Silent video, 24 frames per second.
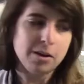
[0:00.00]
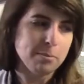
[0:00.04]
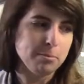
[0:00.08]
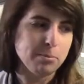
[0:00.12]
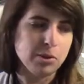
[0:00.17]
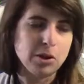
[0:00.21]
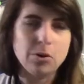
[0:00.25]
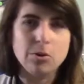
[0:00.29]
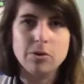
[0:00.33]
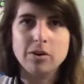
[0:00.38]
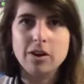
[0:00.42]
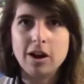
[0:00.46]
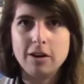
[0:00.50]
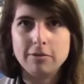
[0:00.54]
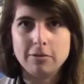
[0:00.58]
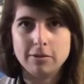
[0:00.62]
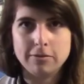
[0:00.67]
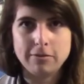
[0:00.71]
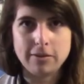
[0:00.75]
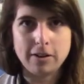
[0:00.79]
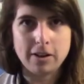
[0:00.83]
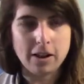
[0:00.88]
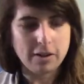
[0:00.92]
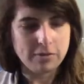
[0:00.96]
blown off or
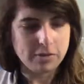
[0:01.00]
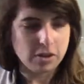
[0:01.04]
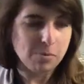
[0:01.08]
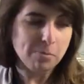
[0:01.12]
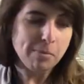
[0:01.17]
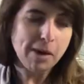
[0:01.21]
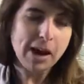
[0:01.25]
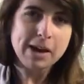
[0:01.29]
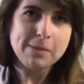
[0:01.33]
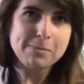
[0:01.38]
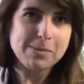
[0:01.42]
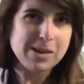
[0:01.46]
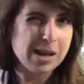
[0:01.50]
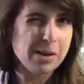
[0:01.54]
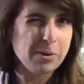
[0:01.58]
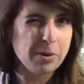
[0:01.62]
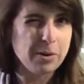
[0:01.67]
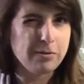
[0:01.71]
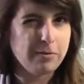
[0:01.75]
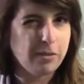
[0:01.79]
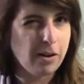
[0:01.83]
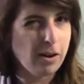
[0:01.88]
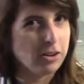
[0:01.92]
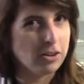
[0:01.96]
fell off, you might be able to
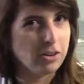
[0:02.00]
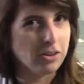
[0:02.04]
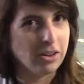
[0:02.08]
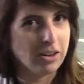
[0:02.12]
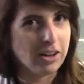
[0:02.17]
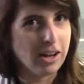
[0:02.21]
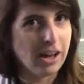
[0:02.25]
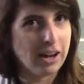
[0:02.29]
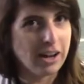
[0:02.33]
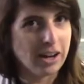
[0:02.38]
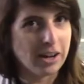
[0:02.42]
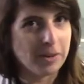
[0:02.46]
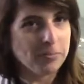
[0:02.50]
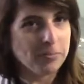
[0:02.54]
fall into the netting.